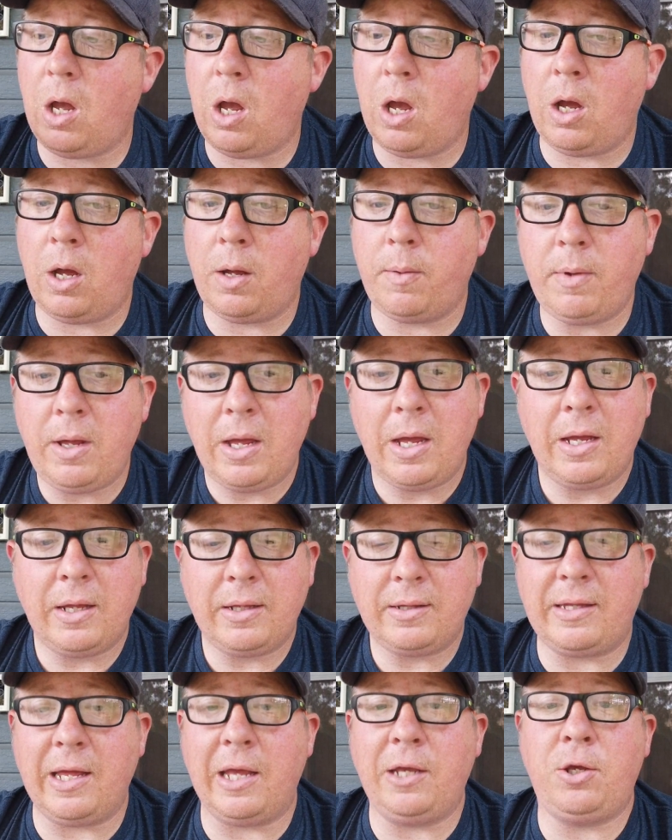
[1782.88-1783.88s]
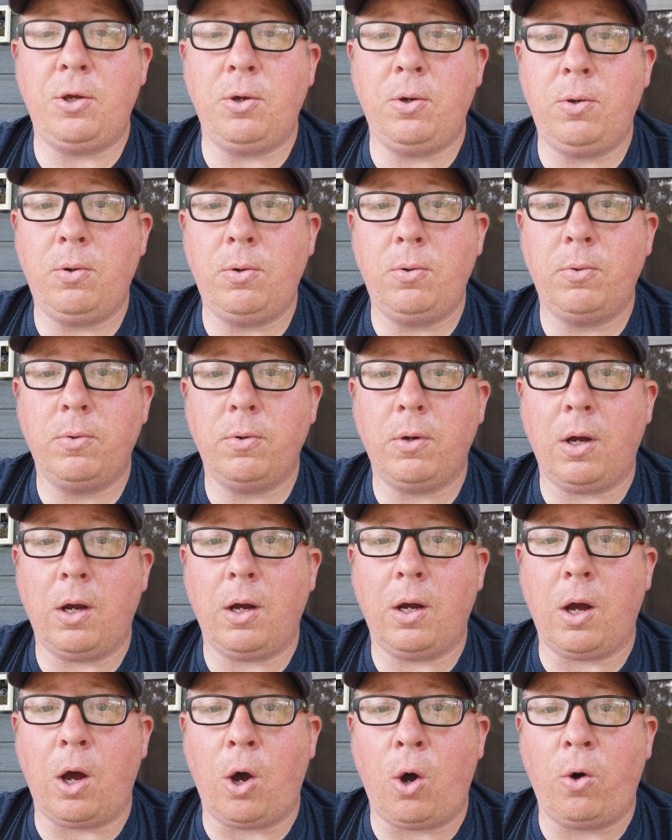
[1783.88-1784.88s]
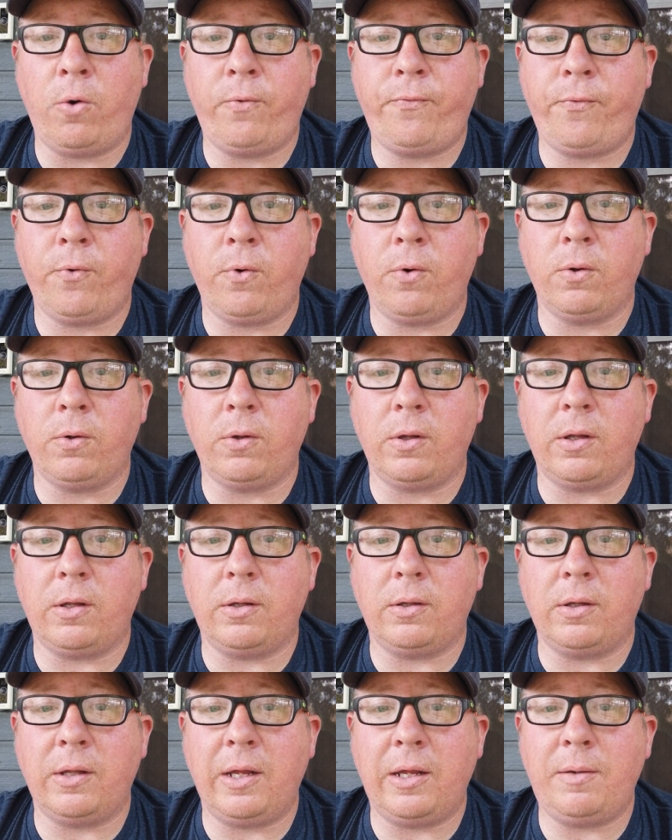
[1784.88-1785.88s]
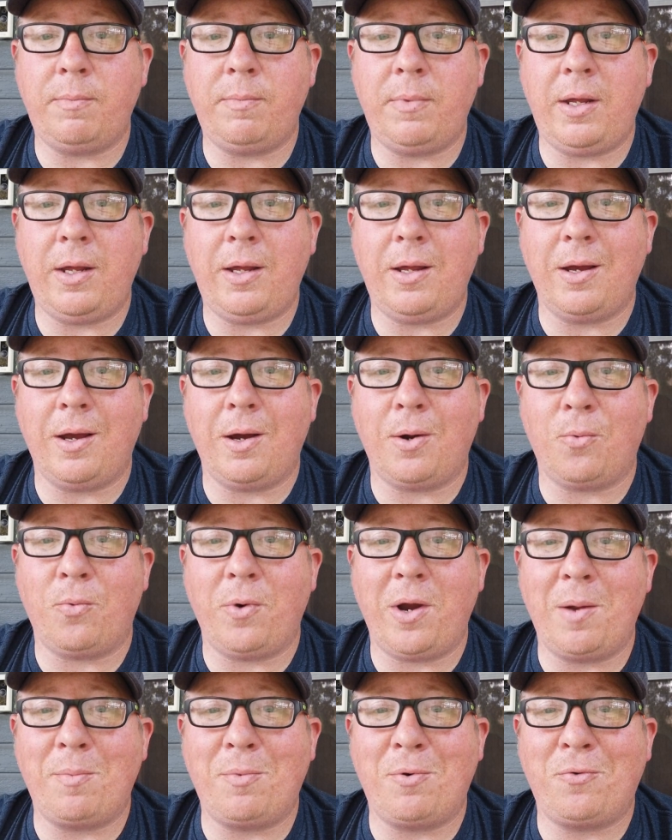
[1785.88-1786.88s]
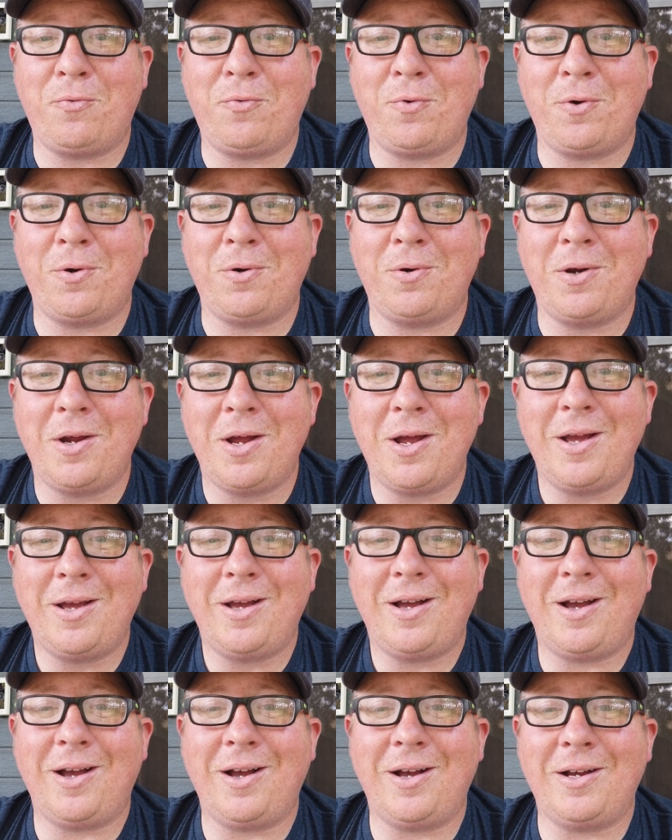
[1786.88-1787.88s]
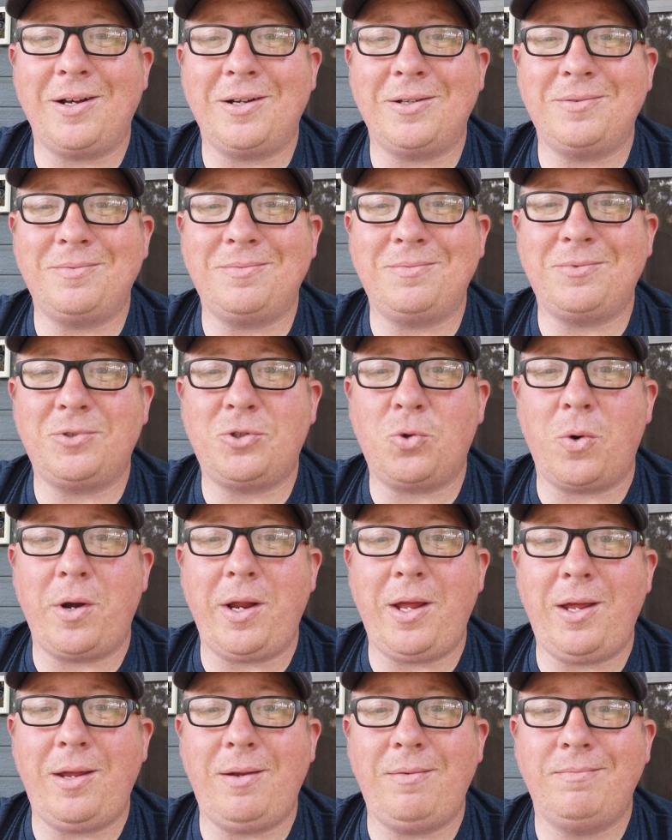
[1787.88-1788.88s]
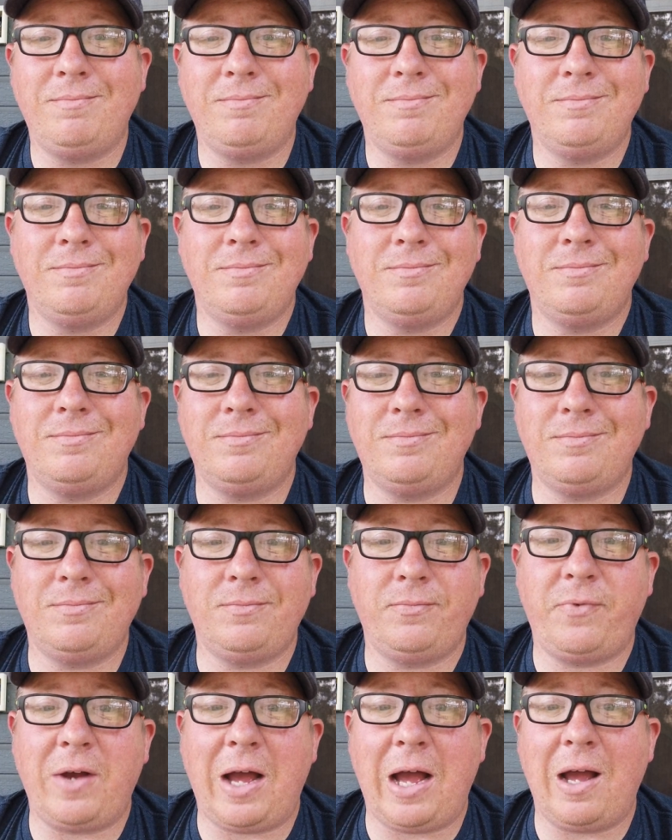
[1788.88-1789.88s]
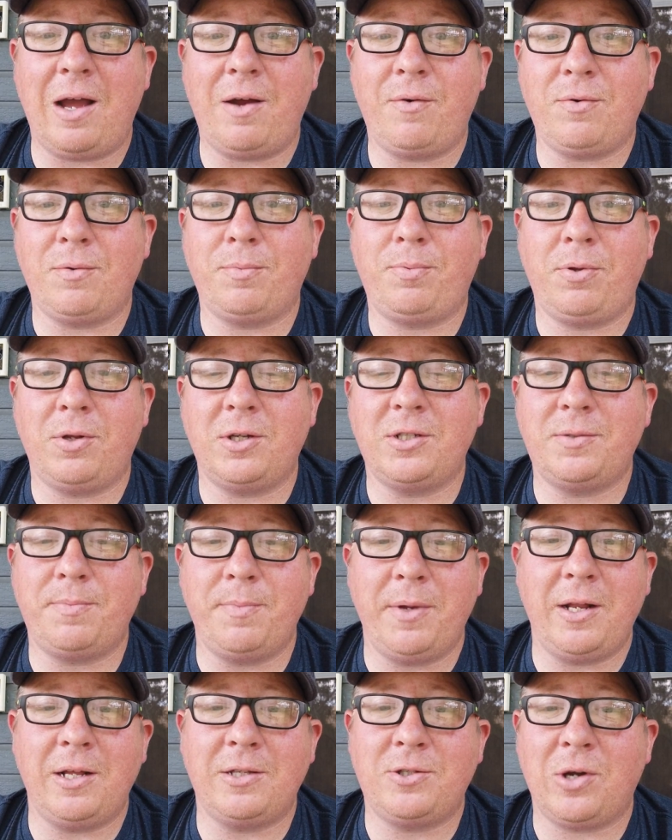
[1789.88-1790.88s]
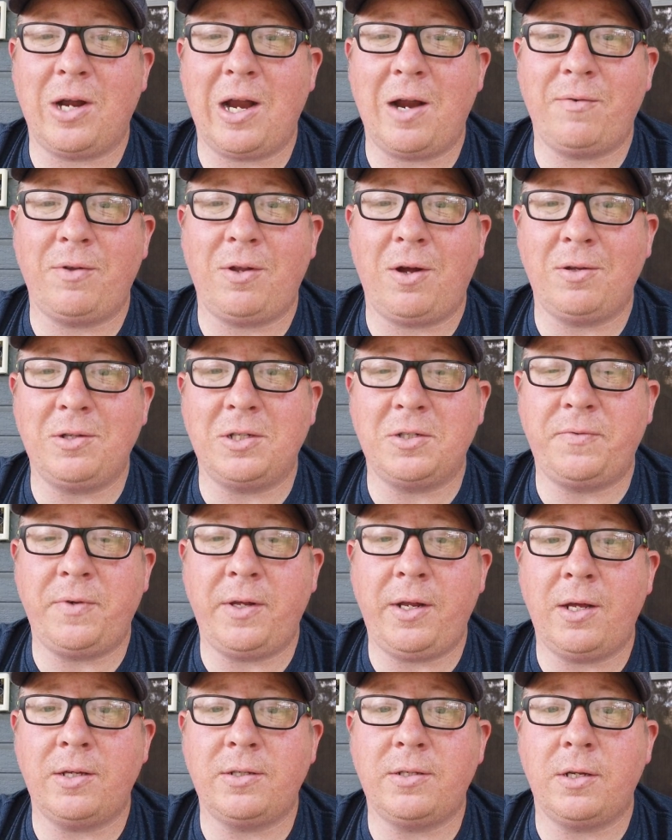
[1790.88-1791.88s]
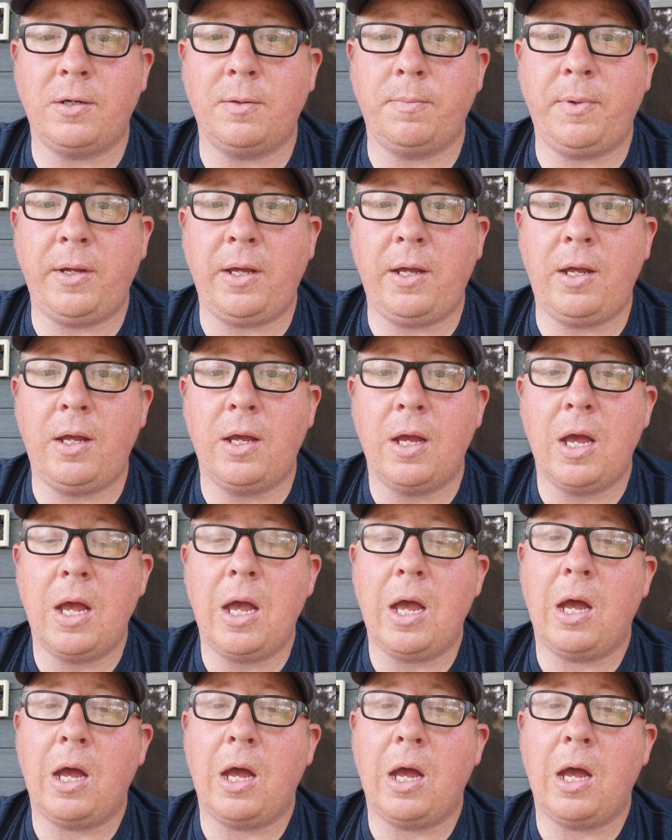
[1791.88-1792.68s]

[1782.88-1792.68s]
thank you all for letting me ramble for 25 or plus minutes, or however long this video is going to be.